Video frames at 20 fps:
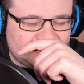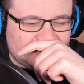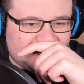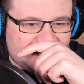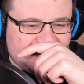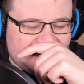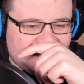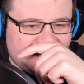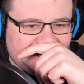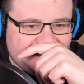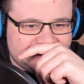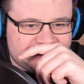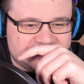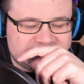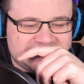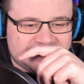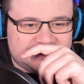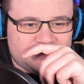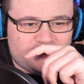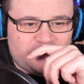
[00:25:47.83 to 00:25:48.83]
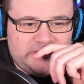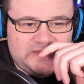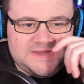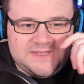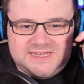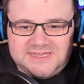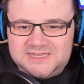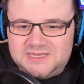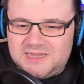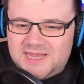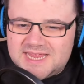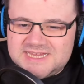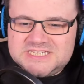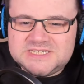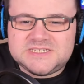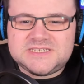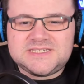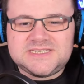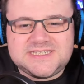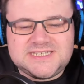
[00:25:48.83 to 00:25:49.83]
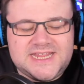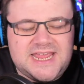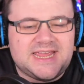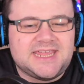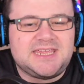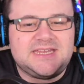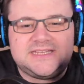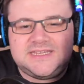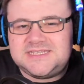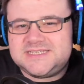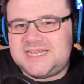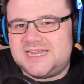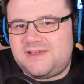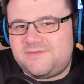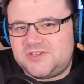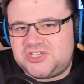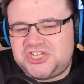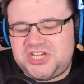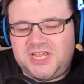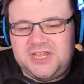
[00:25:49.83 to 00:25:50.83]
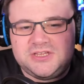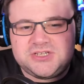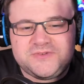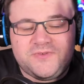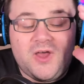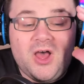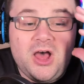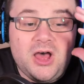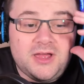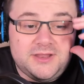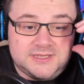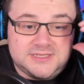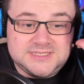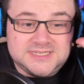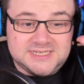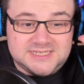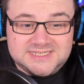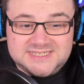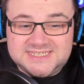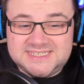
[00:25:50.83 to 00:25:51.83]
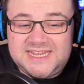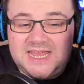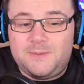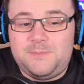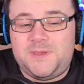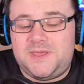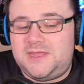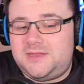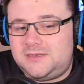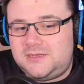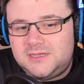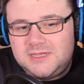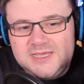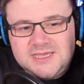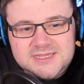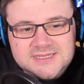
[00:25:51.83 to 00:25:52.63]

I just get the feeling that the last second he's going to have a change of heart and he's going to step in,